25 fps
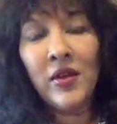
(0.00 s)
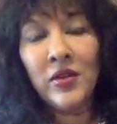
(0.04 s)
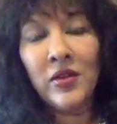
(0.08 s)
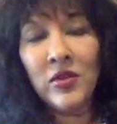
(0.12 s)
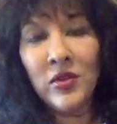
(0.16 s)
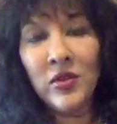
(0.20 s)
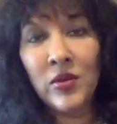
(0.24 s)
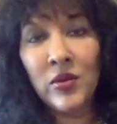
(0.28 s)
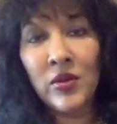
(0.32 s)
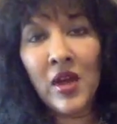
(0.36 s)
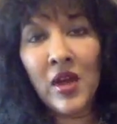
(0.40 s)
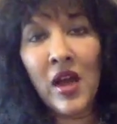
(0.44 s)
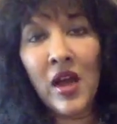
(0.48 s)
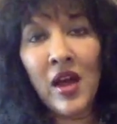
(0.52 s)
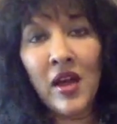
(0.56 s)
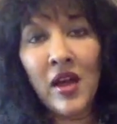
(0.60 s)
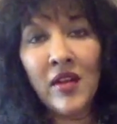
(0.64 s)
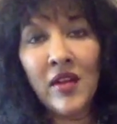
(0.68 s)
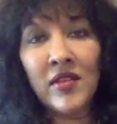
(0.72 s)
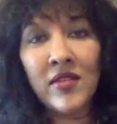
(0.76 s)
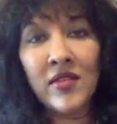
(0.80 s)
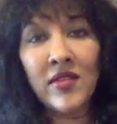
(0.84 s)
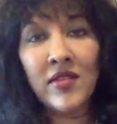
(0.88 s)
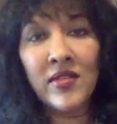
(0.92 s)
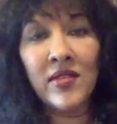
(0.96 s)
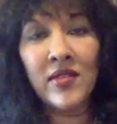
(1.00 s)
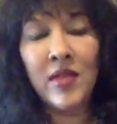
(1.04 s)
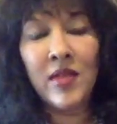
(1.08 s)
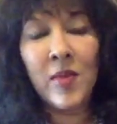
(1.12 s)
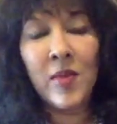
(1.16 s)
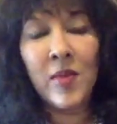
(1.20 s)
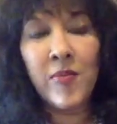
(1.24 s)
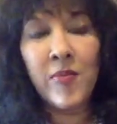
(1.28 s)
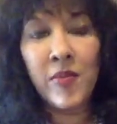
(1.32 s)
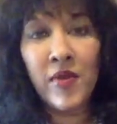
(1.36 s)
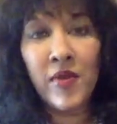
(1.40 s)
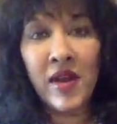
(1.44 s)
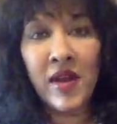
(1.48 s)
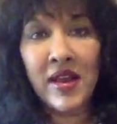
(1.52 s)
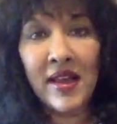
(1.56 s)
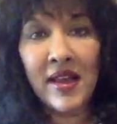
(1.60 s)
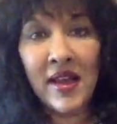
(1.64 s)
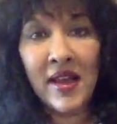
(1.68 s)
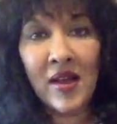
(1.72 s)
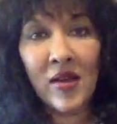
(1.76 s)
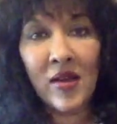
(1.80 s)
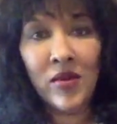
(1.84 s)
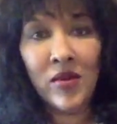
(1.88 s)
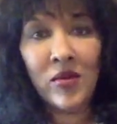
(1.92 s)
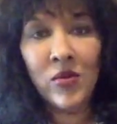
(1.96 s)
you can't separate
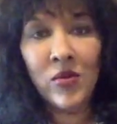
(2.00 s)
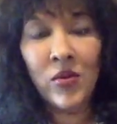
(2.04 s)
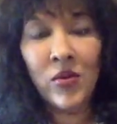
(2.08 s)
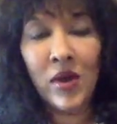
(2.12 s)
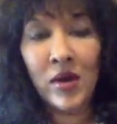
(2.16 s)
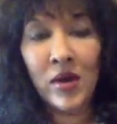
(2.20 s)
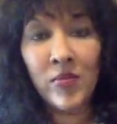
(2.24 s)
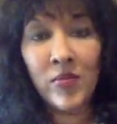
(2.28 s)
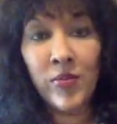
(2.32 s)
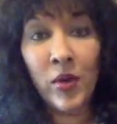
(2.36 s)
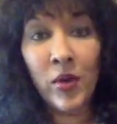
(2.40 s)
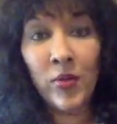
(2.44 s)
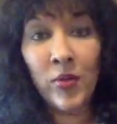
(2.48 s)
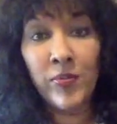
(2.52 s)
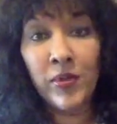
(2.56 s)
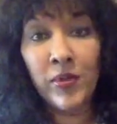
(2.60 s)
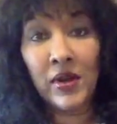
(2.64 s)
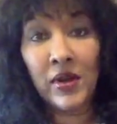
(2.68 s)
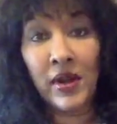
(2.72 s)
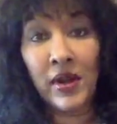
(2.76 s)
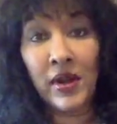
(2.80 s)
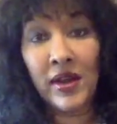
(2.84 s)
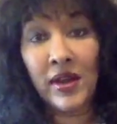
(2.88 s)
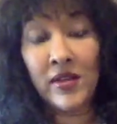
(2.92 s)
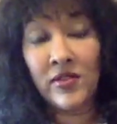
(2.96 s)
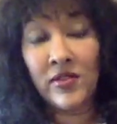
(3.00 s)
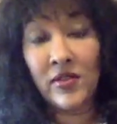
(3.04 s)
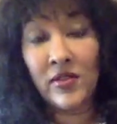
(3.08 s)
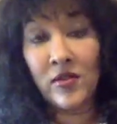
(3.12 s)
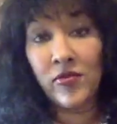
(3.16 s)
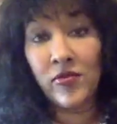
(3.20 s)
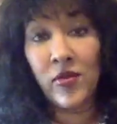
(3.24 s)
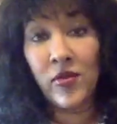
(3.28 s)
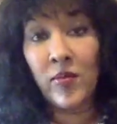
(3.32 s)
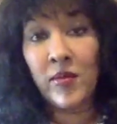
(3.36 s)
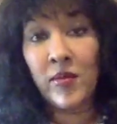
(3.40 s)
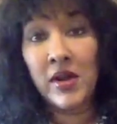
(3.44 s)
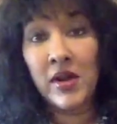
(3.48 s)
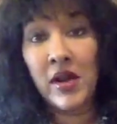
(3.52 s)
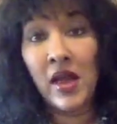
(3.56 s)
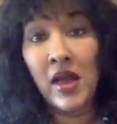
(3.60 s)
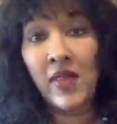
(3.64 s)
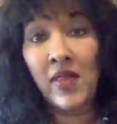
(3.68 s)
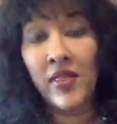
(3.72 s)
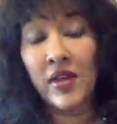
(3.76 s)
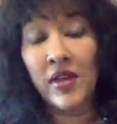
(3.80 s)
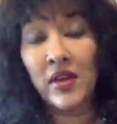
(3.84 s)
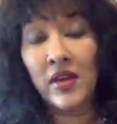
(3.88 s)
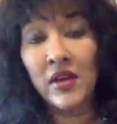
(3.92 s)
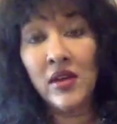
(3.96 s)
out one population from
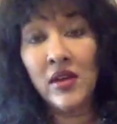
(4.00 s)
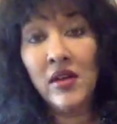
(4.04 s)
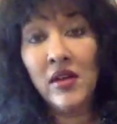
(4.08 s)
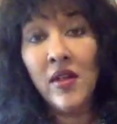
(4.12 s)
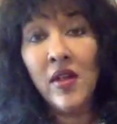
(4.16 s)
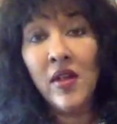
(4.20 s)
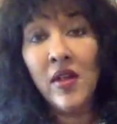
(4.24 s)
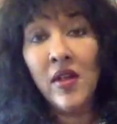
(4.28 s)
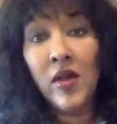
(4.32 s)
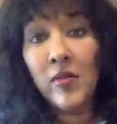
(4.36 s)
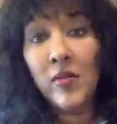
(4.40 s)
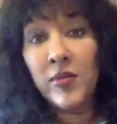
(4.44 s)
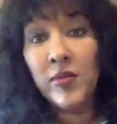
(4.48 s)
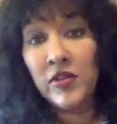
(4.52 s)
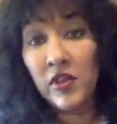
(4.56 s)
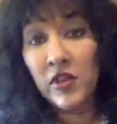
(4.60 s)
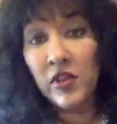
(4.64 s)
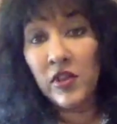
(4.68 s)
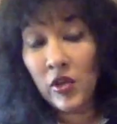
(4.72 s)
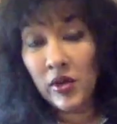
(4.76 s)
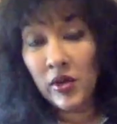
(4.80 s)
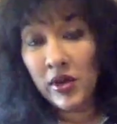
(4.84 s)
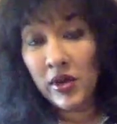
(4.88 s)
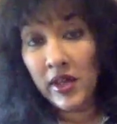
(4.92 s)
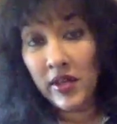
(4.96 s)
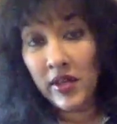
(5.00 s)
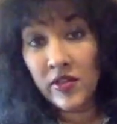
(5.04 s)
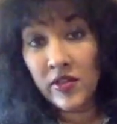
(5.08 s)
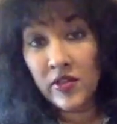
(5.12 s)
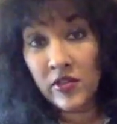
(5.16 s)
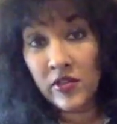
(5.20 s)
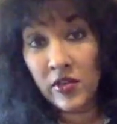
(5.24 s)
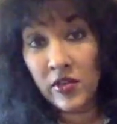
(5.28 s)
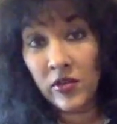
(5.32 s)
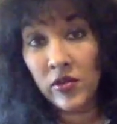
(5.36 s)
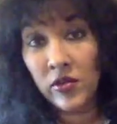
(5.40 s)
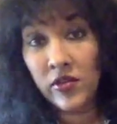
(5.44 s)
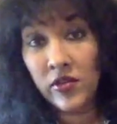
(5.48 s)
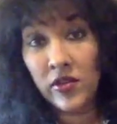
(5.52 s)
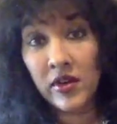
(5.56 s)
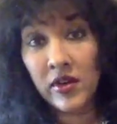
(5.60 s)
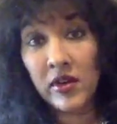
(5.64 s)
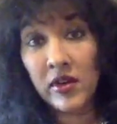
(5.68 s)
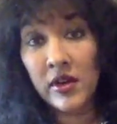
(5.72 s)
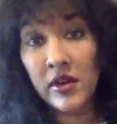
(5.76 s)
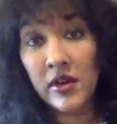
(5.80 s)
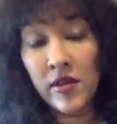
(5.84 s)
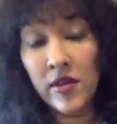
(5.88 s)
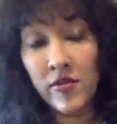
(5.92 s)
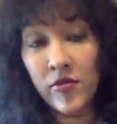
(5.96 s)
another, particularly as
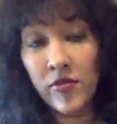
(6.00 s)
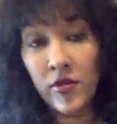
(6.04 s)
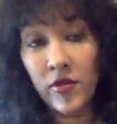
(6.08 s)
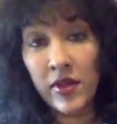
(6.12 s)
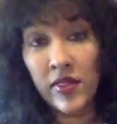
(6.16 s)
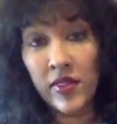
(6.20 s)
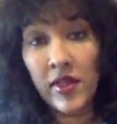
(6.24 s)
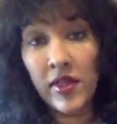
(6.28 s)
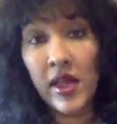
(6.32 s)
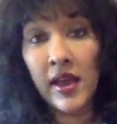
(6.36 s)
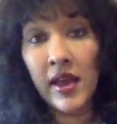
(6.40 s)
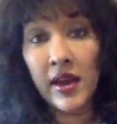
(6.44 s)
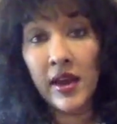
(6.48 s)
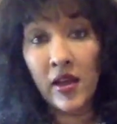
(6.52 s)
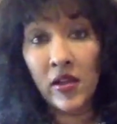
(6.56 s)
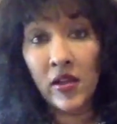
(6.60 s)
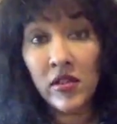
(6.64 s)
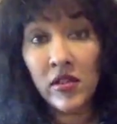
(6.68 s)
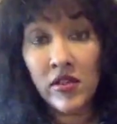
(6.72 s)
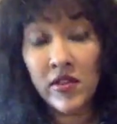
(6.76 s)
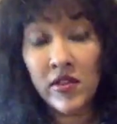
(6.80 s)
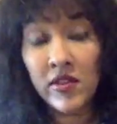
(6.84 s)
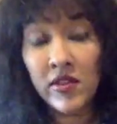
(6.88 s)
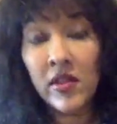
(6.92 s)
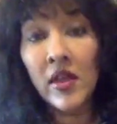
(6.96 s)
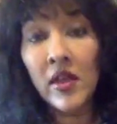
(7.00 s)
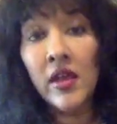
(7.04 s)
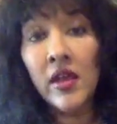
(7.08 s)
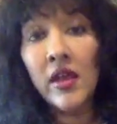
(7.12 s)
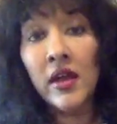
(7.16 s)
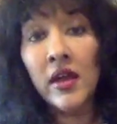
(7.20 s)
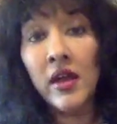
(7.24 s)
children live with adults.